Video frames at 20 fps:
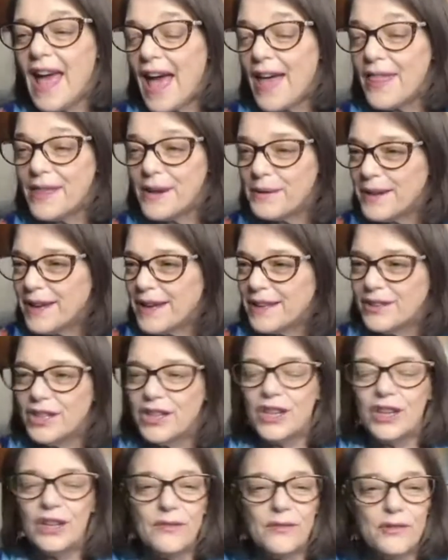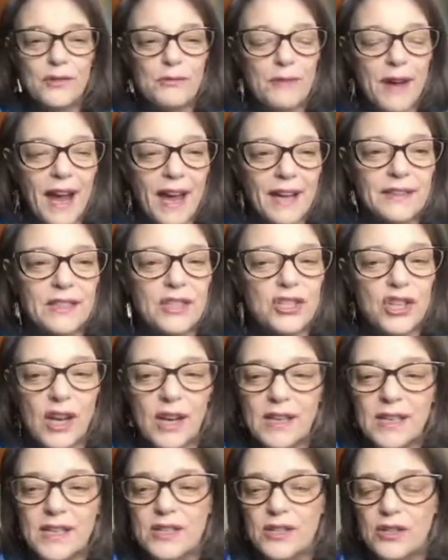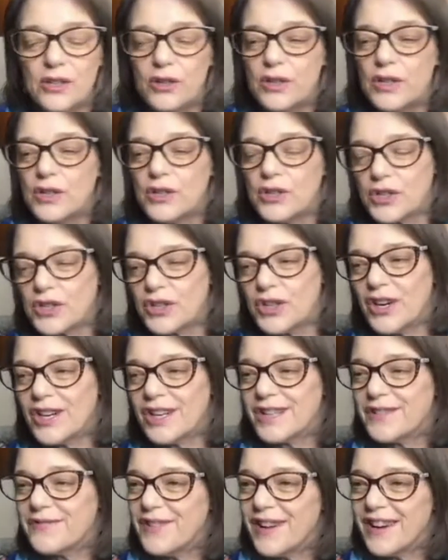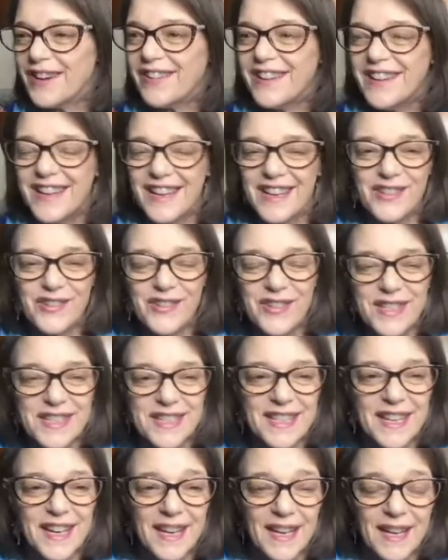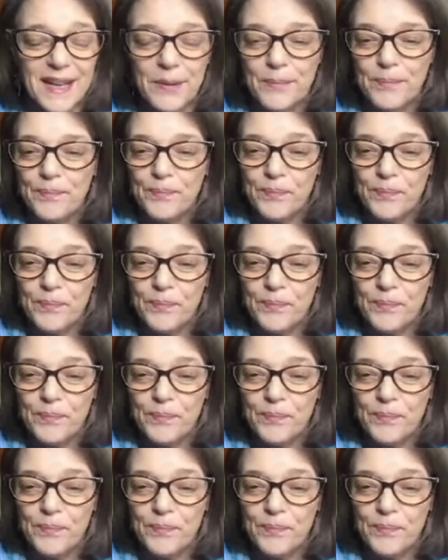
And then we had the year of the rat, the Chinese New Year started. Very interesting.